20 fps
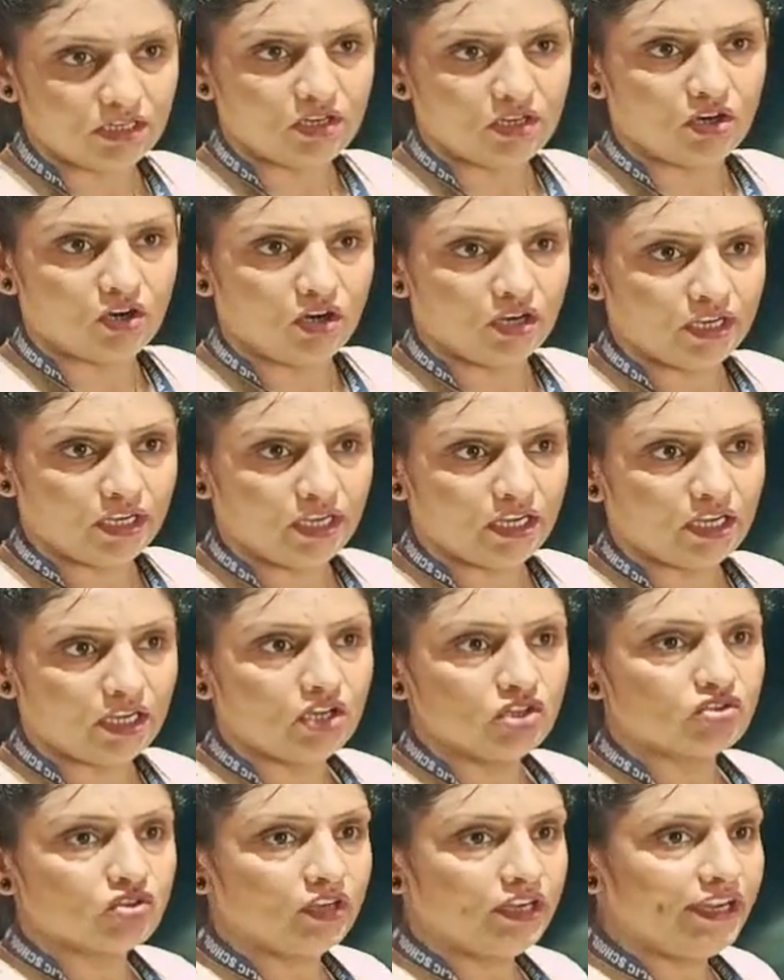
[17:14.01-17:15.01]
Okay,
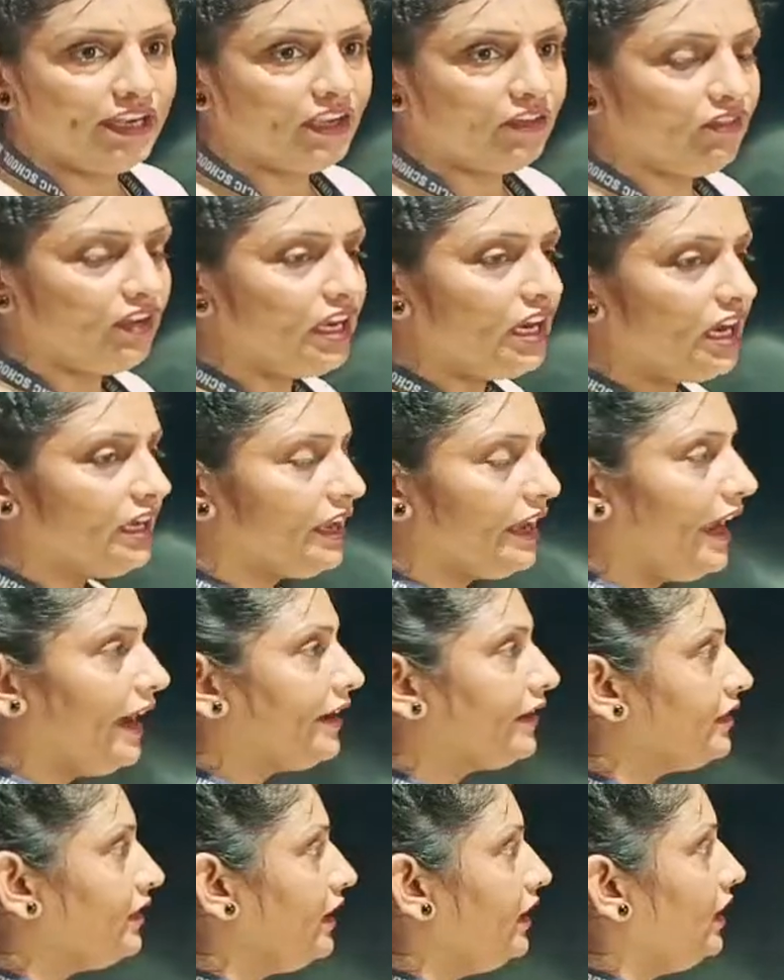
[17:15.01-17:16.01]
so it will attract
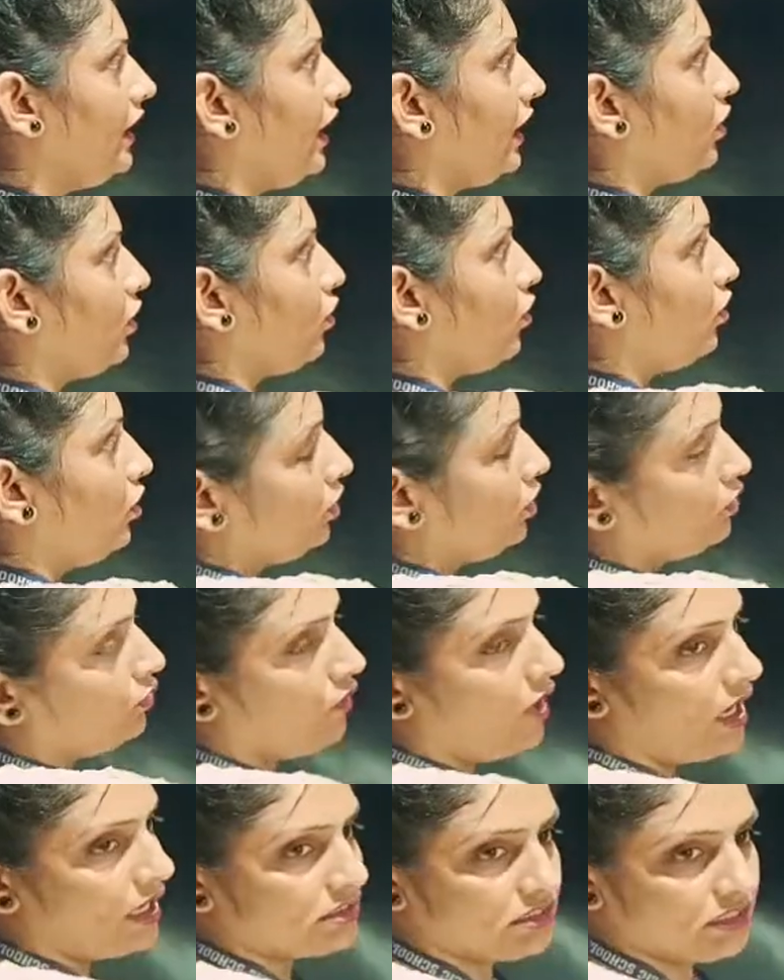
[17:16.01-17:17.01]
the electron
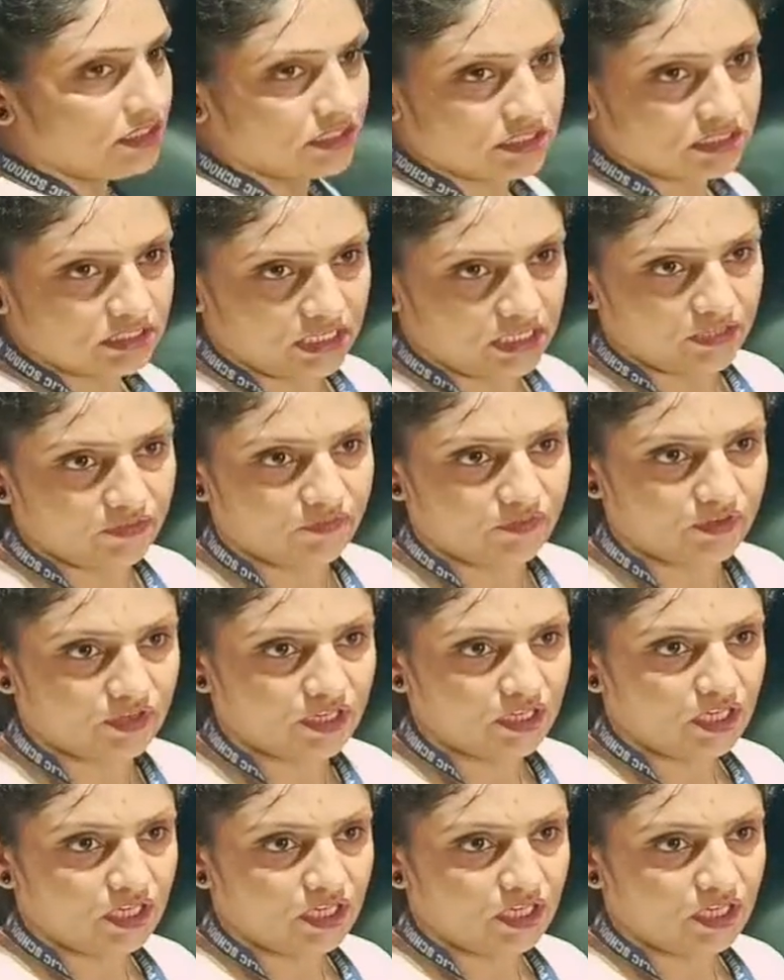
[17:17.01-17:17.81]
towards itself.